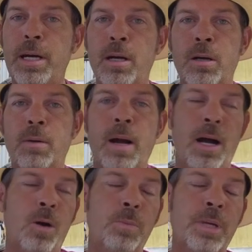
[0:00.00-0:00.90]
here.
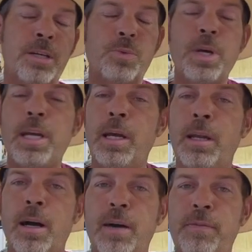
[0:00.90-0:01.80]
I hope next
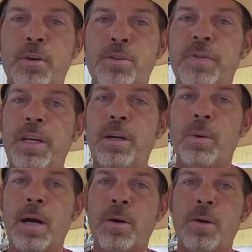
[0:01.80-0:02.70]
weekend I have first
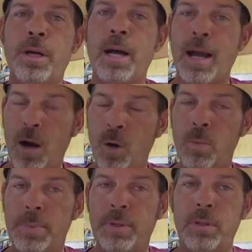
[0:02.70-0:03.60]
video out on it. I
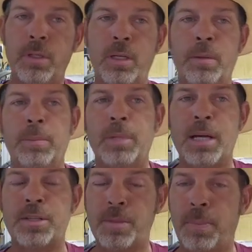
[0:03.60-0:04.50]
hope.
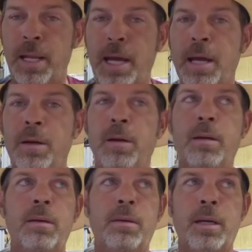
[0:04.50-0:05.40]
That's the plan.
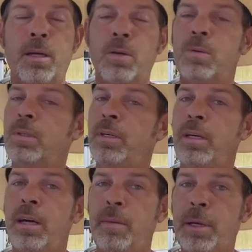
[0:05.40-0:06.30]
Now,
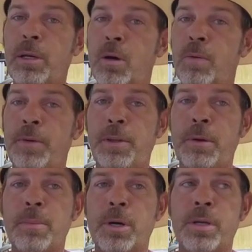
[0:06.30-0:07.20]
I've been gone for
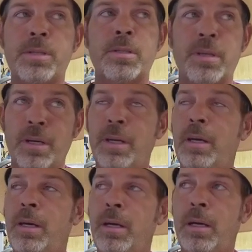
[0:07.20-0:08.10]
3 months,
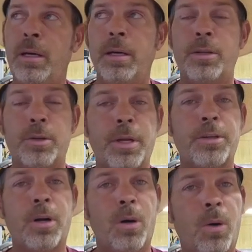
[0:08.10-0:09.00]
so
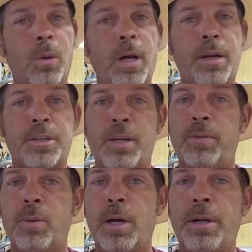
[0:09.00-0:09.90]
there's a whole lot of
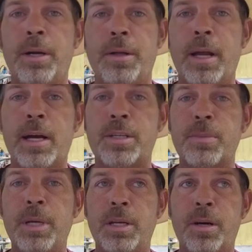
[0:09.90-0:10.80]
stuff around here that has
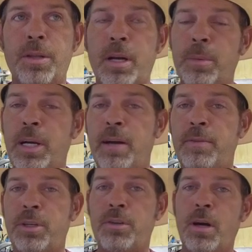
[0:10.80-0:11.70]
to be done that I'm going to
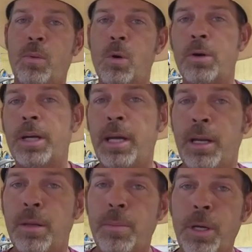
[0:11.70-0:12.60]
have to try to work
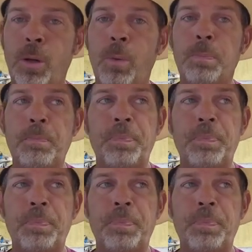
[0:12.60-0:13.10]
in the middle.